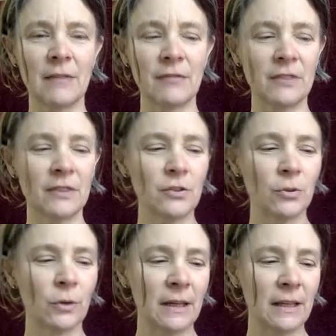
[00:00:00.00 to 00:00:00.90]
I feel
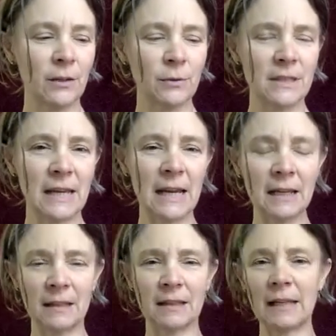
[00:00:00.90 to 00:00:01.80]
joy that you would
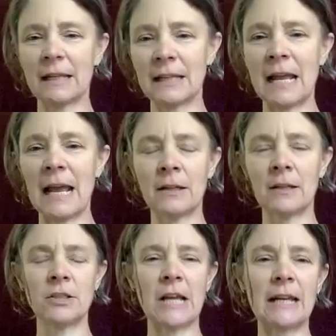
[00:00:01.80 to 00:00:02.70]
take like an
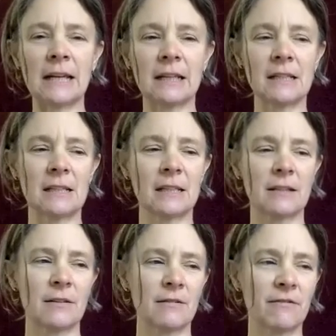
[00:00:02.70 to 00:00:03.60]
energetic
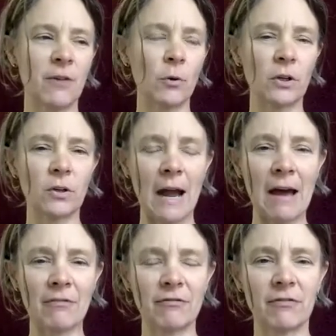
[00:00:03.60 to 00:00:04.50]

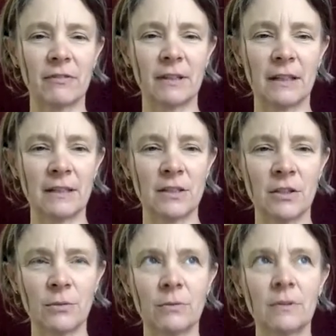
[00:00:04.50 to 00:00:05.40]
photograph
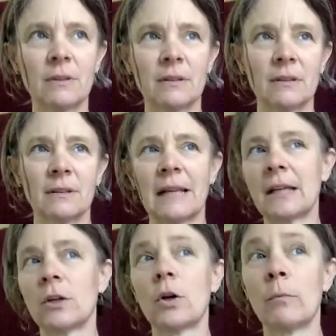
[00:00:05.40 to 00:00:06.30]
to
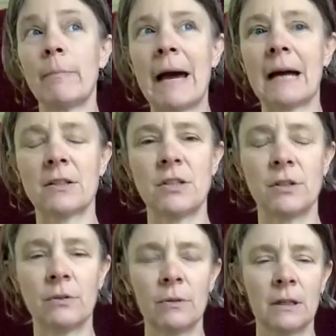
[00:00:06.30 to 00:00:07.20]
like go back
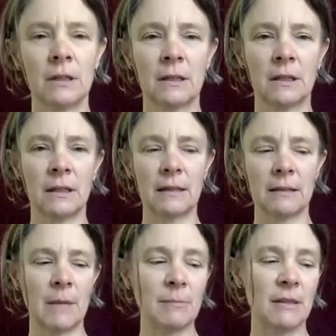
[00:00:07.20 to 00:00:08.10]
to.
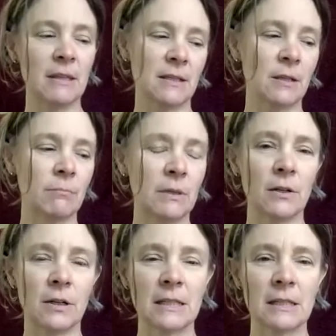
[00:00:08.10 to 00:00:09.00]
And maybe this can be
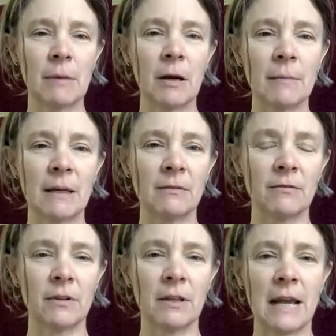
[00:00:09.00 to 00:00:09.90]
your experiment
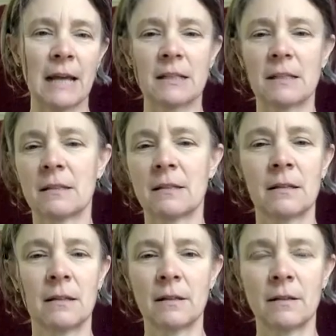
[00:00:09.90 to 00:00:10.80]
for the next
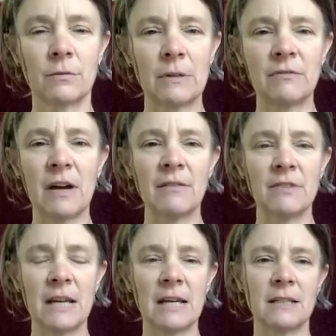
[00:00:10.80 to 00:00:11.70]
3, 5
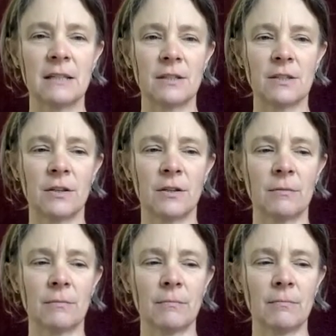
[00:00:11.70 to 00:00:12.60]
days is to
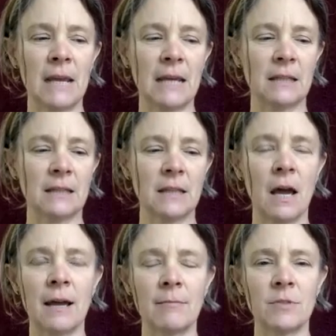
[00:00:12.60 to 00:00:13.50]
make
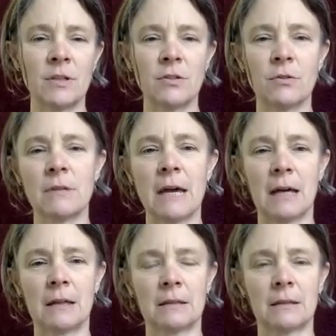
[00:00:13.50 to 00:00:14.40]
time to do that.